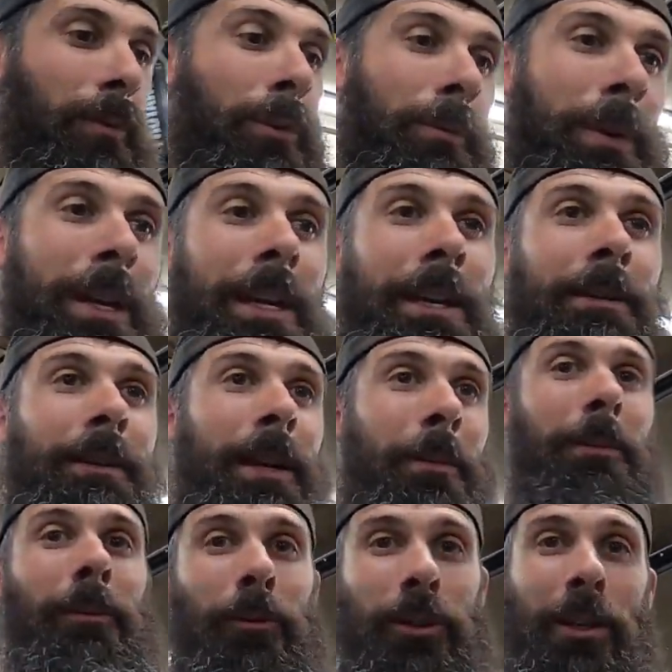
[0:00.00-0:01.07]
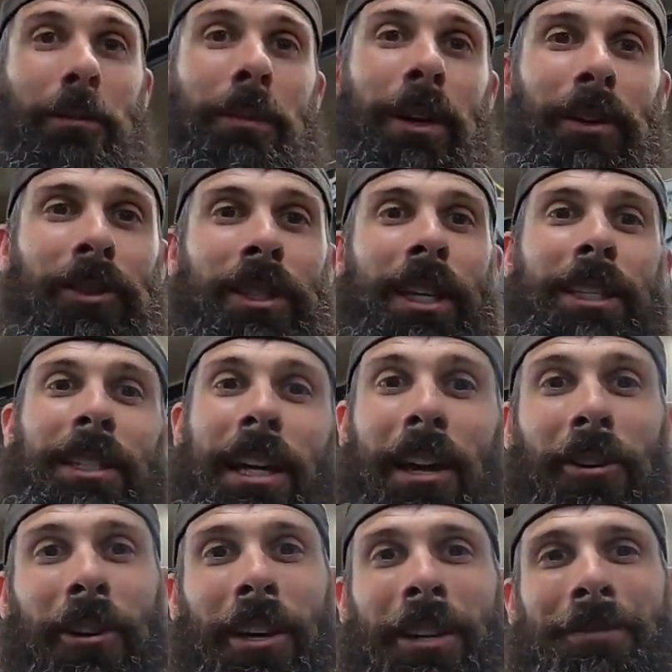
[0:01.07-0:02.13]
We'll be coming with something else next
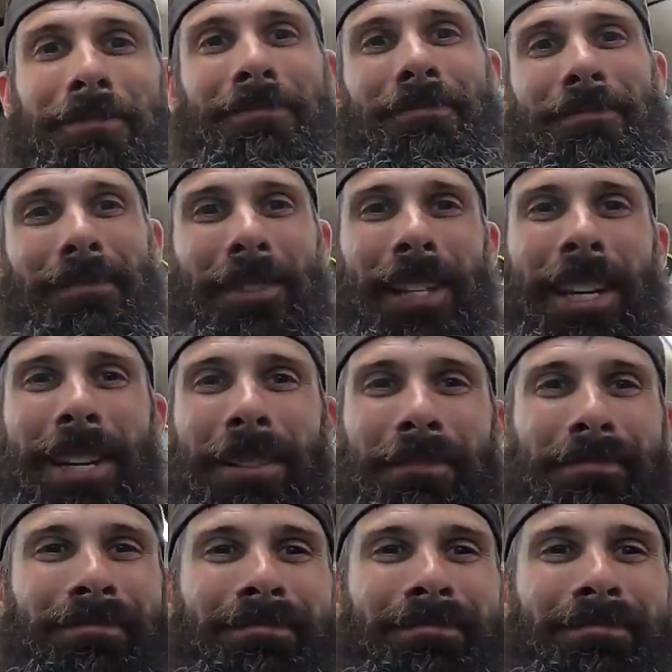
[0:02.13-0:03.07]
Saturday. See ya.